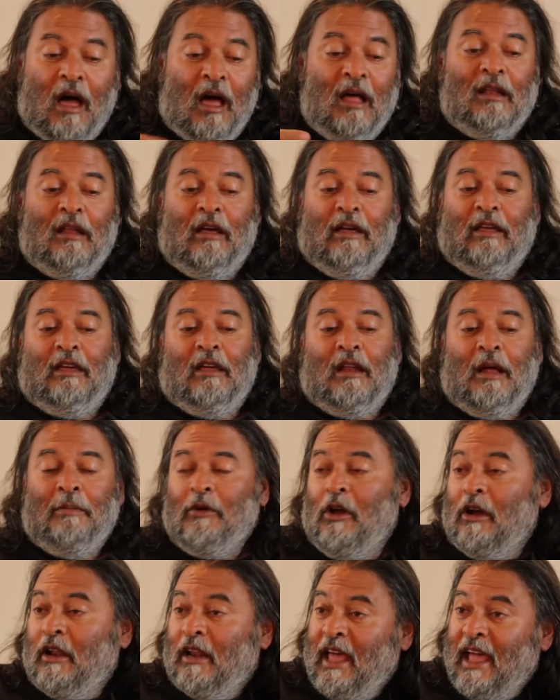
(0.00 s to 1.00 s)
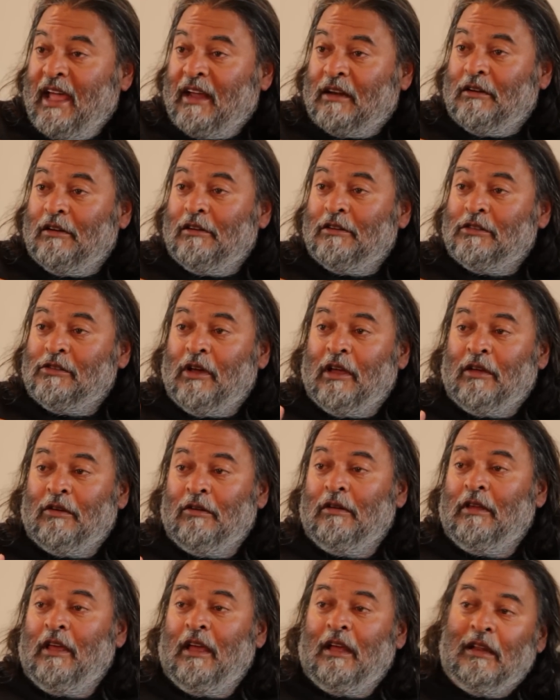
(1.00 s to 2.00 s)
I'll like it. I'm not an actor, so I
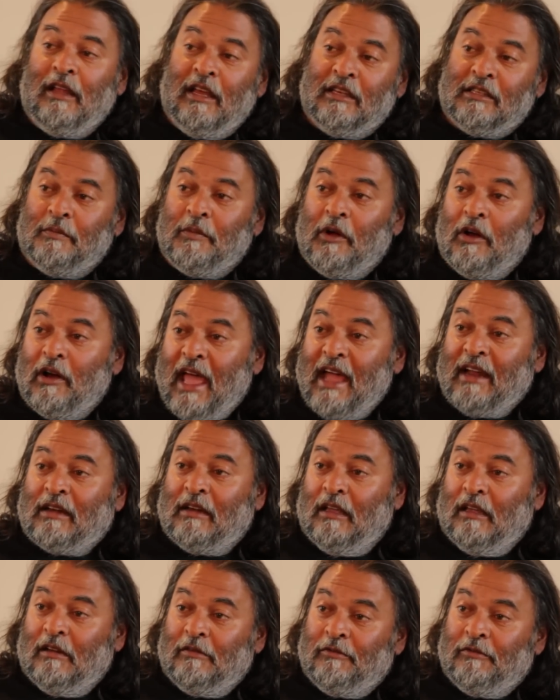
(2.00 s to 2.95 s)
could care less about acting